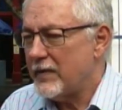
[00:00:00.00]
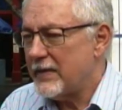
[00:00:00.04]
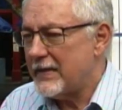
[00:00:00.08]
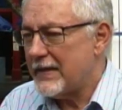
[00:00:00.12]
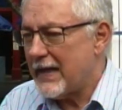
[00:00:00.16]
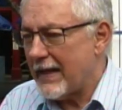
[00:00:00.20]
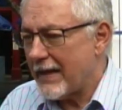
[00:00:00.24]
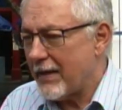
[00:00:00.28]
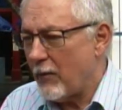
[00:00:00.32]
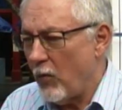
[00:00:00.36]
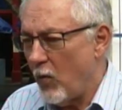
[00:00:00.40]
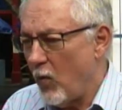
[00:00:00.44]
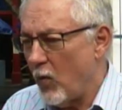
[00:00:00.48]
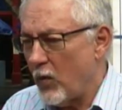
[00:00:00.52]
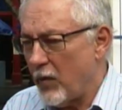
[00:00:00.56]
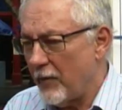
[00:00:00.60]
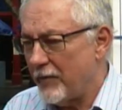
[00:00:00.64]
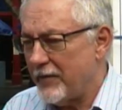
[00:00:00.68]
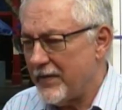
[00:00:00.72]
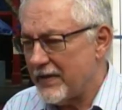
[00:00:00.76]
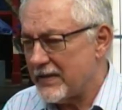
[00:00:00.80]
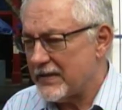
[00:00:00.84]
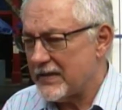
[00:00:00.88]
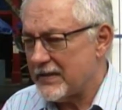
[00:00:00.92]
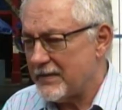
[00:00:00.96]
take hold of
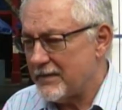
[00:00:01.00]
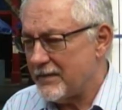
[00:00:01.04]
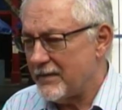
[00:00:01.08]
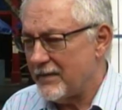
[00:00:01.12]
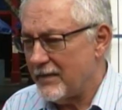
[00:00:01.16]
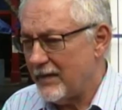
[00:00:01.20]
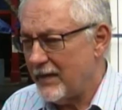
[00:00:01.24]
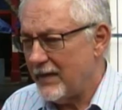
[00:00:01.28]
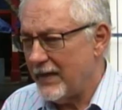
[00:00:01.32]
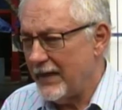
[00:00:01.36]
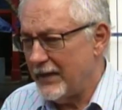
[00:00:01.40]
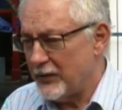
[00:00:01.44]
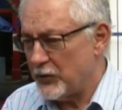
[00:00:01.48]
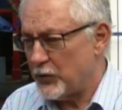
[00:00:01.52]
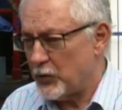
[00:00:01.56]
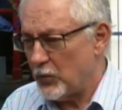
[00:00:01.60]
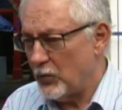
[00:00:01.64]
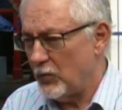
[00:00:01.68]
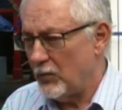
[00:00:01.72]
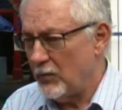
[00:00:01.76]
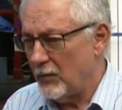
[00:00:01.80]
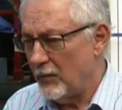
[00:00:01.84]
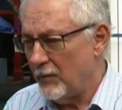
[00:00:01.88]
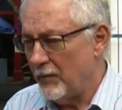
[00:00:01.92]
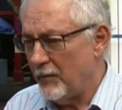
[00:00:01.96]
this issue
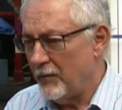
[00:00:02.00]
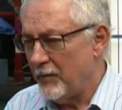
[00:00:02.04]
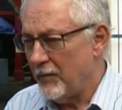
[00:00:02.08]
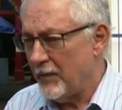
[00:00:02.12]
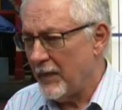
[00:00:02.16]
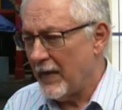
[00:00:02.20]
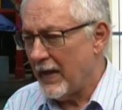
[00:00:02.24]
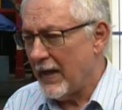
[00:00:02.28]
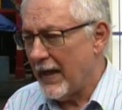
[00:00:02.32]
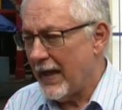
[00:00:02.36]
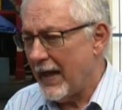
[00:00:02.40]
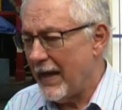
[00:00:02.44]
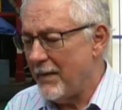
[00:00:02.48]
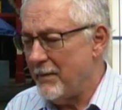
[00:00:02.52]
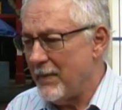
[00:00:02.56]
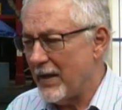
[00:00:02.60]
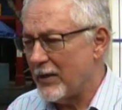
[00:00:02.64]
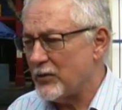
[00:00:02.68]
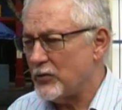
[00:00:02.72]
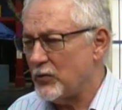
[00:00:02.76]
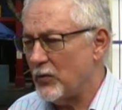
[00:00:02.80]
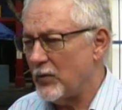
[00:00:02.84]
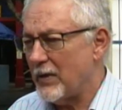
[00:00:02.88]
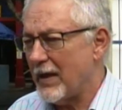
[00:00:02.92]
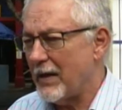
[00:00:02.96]
and make
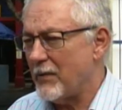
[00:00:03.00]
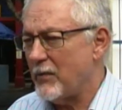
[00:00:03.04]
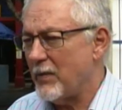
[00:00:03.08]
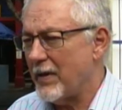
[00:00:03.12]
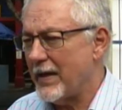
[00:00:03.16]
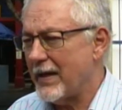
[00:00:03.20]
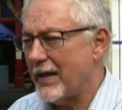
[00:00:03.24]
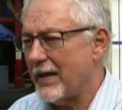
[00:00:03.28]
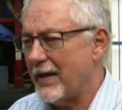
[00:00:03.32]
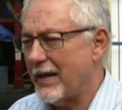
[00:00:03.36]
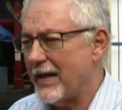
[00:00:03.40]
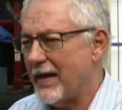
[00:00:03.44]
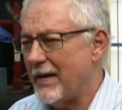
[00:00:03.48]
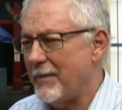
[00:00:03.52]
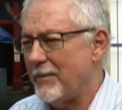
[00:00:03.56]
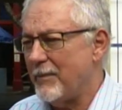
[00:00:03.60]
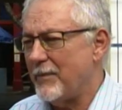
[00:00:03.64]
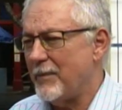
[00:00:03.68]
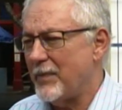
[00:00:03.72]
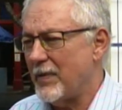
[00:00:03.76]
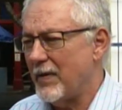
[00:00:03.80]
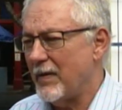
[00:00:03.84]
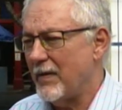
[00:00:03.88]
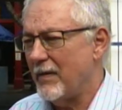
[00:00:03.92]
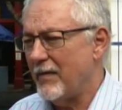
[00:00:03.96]
sure that we keep
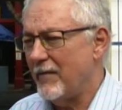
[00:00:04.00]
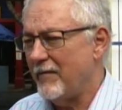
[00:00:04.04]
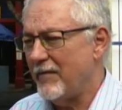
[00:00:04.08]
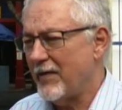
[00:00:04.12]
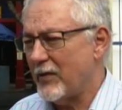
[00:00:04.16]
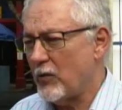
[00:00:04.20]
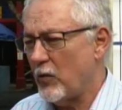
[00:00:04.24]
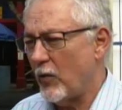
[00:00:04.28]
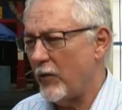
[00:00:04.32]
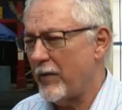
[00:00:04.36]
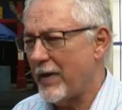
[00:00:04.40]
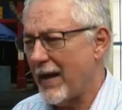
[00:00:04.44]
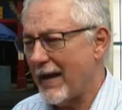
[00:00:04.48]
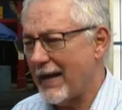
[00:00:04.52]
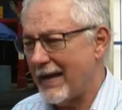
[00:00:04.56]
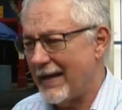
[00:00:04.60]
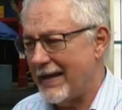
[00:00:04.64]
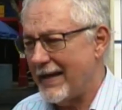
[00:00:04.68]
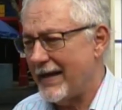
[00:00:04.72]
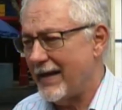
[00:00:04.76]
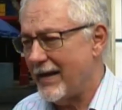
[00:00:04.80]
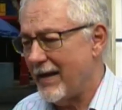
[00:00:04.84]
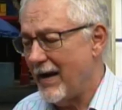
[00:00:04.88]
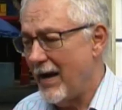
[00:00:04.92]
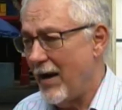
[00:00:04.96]
Victoria
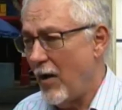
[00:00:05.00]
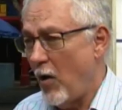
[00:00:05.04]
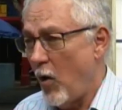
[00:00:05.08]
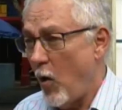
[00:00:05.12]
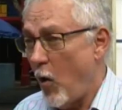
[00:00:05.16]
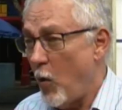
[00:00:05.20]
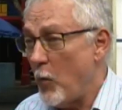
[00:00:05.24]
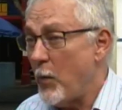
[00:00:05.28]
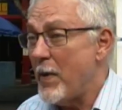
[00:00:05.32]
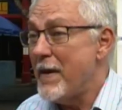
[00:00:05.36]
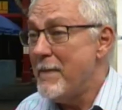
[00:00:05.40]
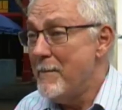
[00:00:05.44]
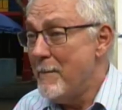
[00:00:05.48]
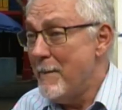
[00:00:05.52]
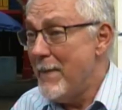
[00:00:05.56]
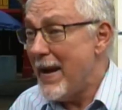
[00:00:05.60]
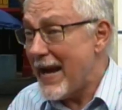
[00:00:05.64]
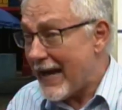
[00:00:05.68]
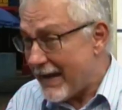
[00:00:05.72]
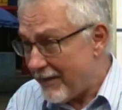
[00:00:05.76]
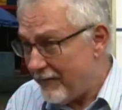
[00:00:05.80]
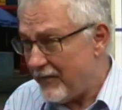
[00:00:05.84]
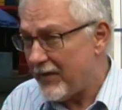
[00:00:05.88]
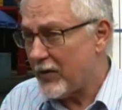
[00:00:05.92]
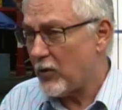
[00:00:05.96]
clean or we
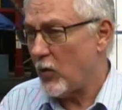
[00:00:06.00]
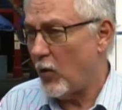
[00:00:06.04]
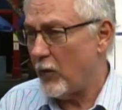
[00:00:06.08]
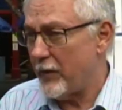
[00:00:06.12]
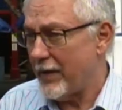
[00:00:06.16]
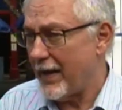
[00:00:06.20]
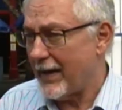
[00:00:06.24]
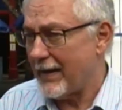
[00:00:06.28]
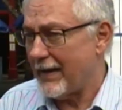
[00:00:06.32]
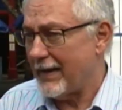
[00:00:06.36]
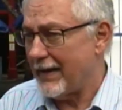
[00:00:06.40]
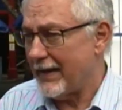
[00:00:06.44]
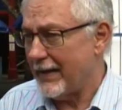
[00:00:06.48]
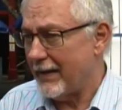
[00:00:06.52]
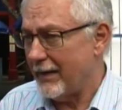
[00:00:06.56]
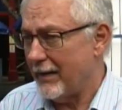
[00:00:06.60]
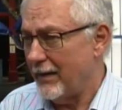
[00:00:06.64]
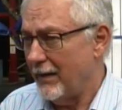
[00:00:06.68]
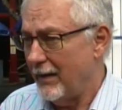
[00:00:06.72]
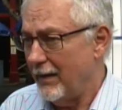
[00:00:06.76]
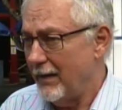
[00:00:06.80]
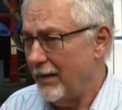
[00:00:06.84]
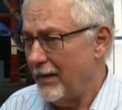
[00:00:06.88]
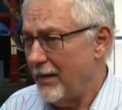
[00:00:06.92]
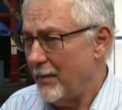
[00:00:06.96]
make Victoria clean
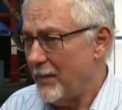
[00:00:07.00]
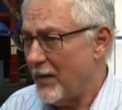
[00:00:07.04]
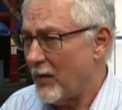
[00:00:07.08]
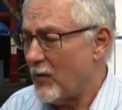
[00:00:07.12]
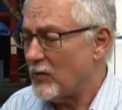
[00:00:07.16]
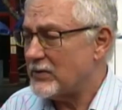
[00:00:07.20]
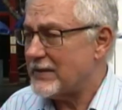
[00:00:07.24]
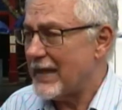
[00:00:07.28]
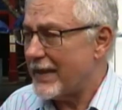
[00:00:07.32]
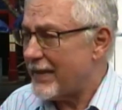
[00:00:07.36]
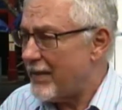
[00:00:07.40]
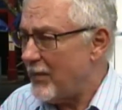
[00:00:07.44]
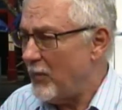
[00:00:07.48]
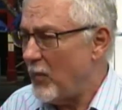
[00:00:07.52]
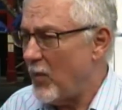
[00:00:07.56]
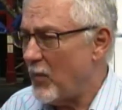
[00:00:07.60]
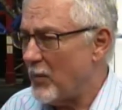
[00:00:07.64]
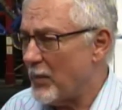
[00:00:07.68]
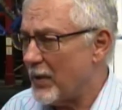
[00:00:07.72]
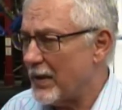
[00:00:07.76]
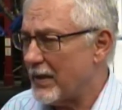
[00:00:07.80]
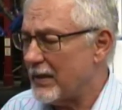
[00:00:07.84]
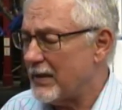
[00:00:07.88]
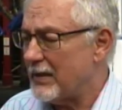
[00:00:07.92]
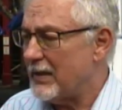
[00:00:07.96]
because at the
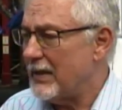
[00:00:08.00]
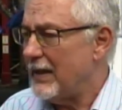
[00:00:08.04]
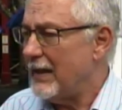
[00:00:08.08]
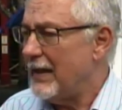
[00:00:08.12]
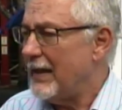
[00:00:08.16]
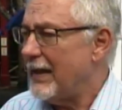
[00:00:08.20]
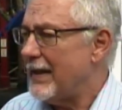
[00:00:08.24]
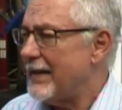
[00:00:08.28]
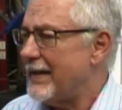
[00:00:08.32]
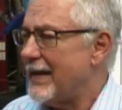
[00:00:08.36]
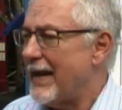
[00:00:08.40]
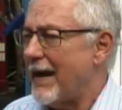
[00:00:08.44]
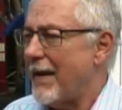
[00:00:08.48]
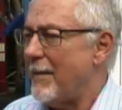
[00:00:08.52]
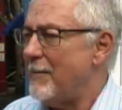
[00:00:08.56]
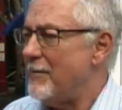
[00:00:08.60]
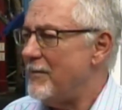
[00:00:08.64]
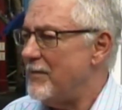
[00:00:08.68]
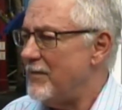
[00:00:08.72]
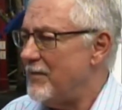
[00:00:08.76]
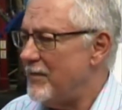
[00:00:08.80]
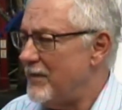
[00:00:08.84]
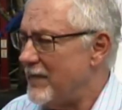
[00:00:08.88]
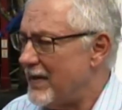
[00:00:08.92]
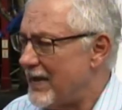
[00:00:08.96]
moment there are,
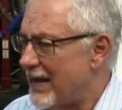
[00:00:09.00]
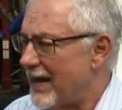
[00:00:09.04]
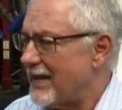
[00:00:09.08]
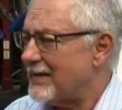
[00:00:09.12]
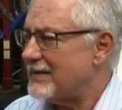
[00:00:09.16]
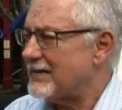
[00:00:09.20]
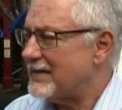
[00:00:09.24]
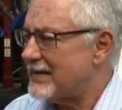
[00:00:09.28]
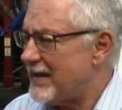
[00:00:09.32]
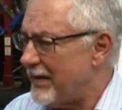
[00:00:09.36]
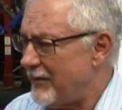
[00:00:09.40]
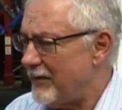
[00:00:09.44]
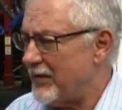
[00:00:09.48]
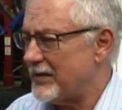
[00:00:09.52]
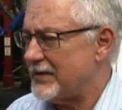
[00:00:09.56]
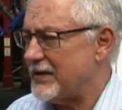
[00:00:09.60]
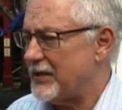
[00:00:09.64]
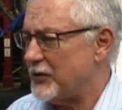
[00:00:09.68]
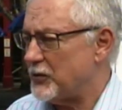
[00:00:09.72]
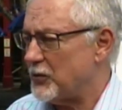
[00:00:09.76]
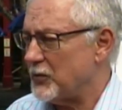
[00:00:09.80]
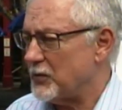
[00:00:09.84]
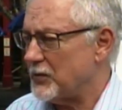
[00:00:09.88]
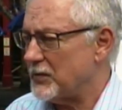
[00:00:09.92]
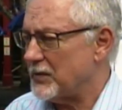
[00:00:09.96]
there are serious
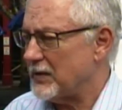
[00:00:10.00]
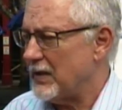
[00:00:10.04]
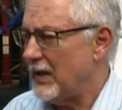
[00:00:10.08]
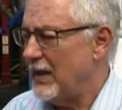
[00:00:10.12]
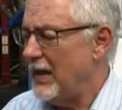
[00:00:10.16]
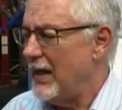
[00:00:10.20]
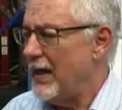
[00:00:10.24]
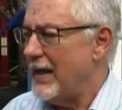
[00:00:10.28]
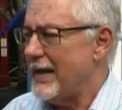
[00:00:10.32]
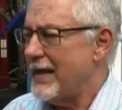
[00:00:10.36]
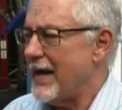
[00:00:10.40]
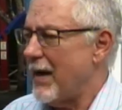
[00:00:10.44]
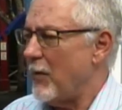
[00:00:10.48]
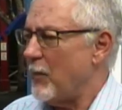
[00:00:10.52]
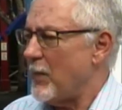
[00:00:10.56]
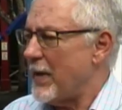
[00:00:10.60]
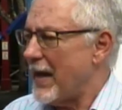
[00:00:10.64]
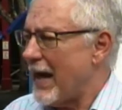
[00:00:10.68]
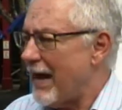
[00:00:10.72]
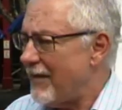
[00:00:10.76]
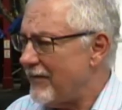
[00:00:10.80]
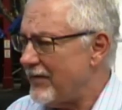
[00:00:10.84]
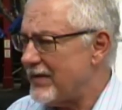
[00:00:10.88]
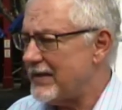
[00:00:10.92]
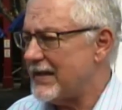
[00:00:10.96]
issues. Now we
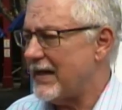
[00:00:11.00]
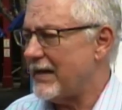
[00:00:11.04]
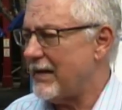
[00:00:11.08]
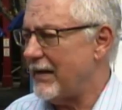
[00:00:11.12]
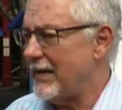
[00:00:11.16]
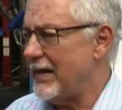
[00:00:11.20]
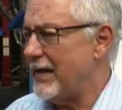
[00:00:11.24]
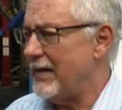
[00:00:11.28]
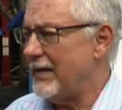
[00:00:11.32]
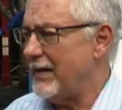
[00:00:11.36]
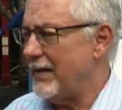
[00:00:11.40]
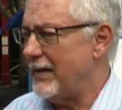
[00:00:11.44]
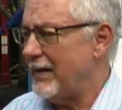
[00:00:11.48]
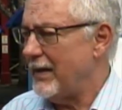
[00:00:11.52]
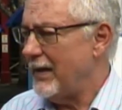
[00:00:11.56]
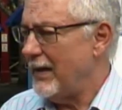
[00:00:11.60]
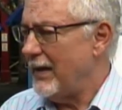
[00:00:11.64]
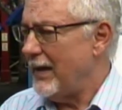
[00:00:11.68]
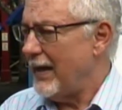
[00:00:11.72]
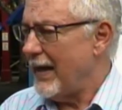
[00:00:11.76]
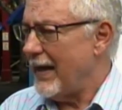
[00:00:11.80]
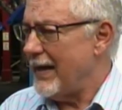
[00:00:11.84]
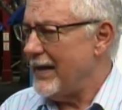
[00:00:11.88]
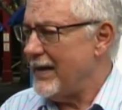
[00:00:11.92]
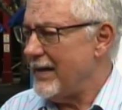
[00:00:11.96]
haven't taken any,
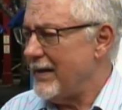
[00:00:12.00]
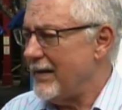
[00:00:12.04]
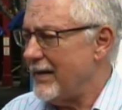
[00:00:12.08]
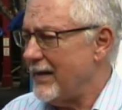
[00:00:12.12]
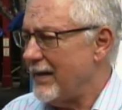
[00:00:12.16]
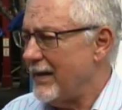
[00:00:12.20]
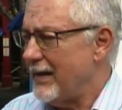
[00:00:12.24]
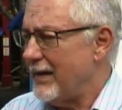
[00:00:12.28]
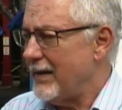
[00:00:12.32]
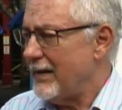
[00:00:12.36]
any